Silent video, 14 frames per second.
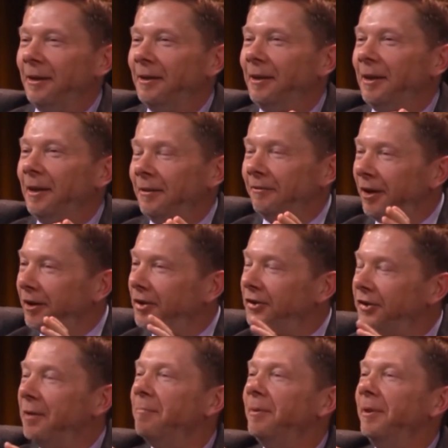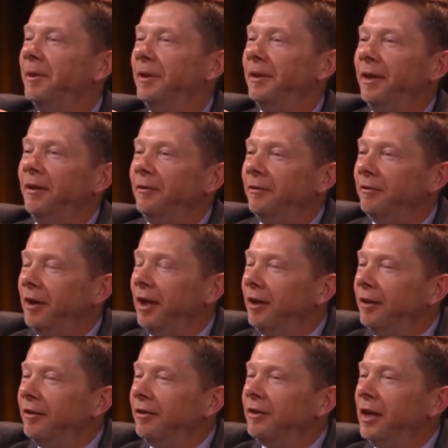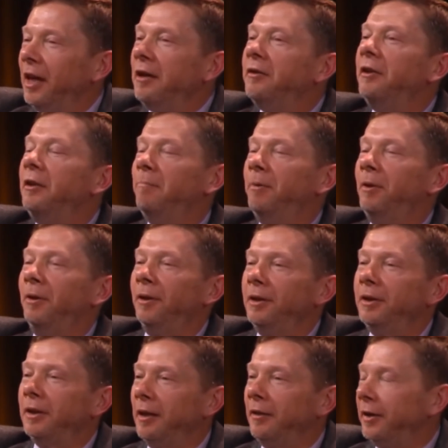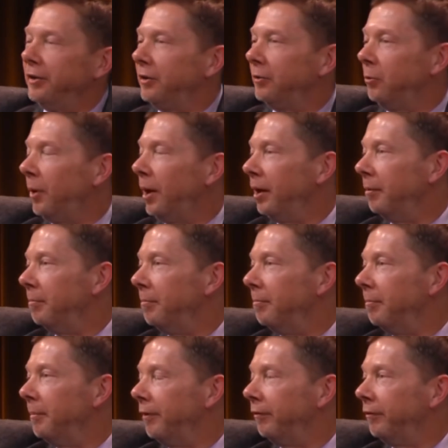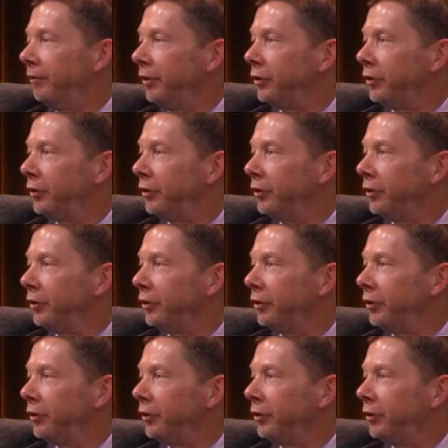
A very simple entry point, and this is why my first